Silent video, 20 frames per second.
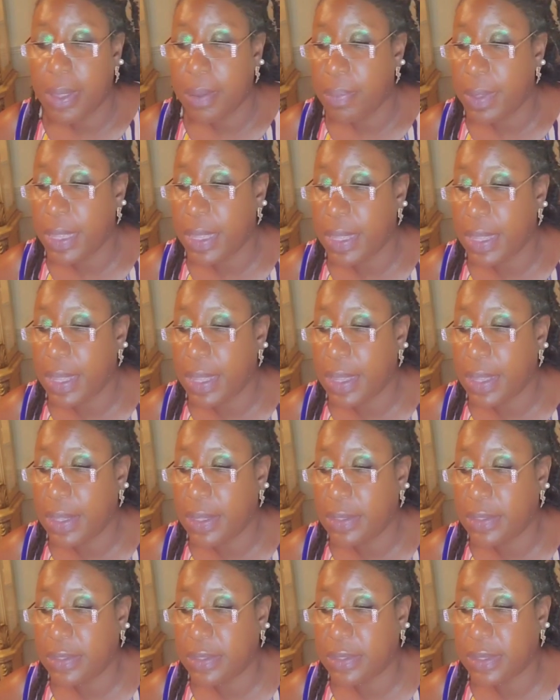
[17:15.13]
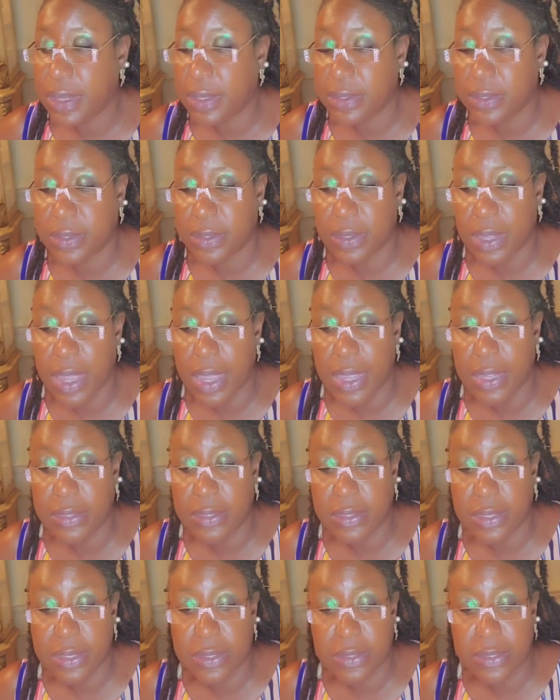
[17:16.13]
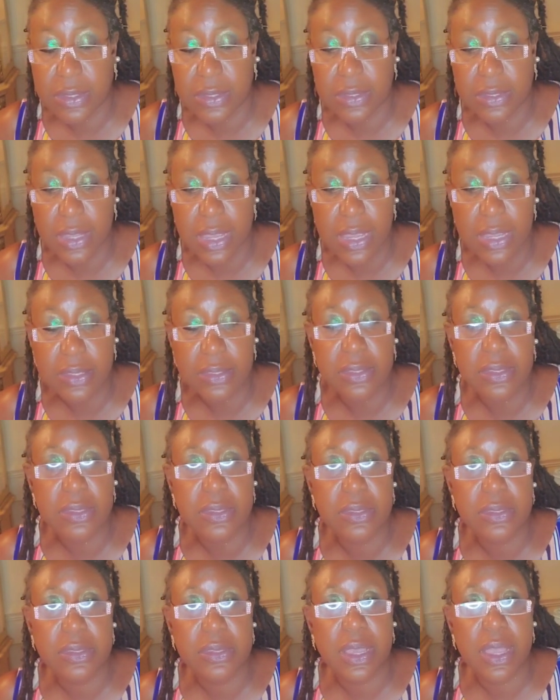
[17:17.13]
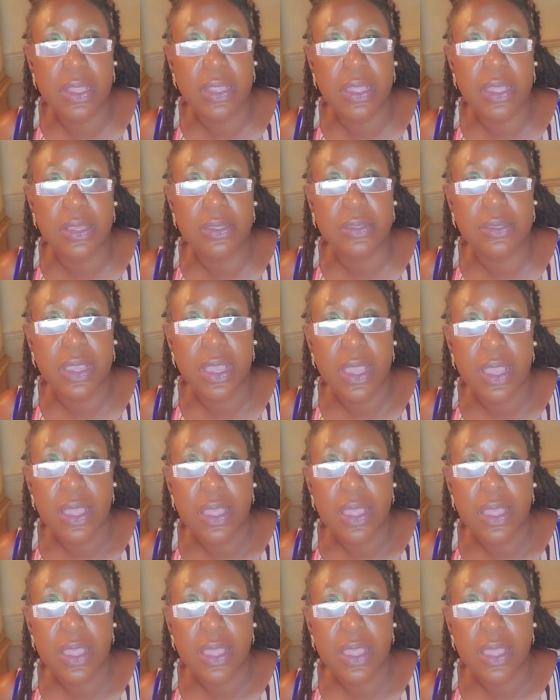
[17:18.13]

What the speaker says: because the scientists tell us